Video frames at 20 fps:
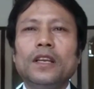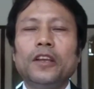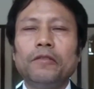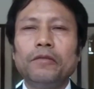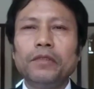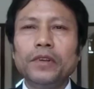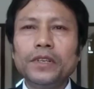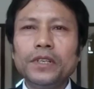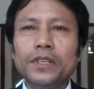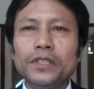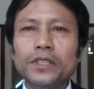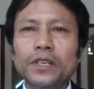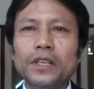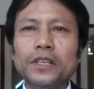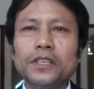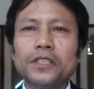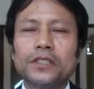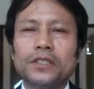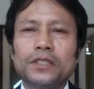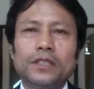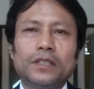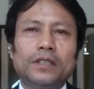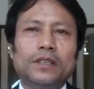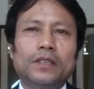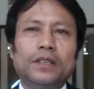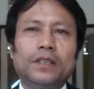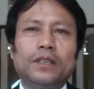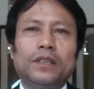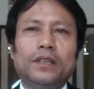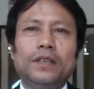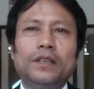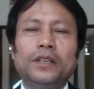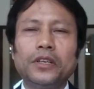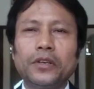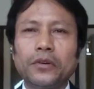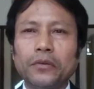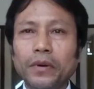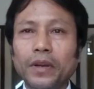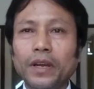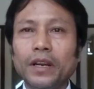every teacher is
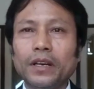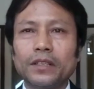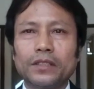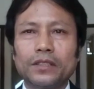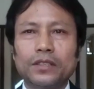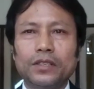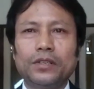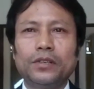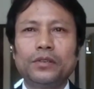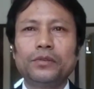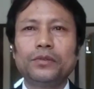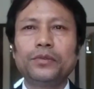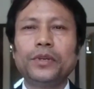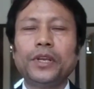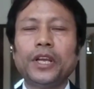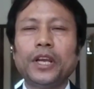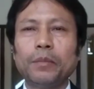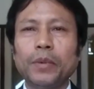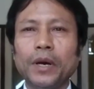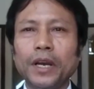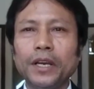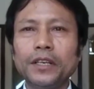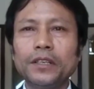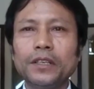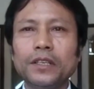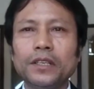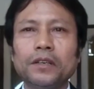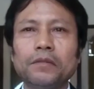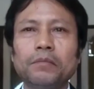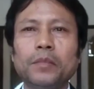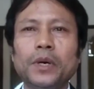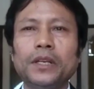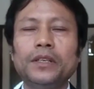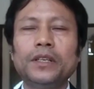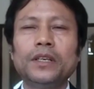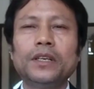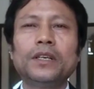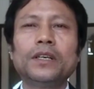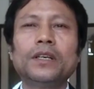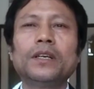required to abide by
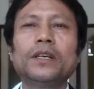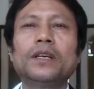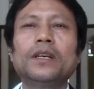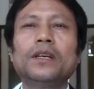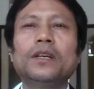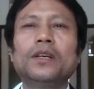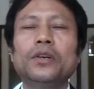the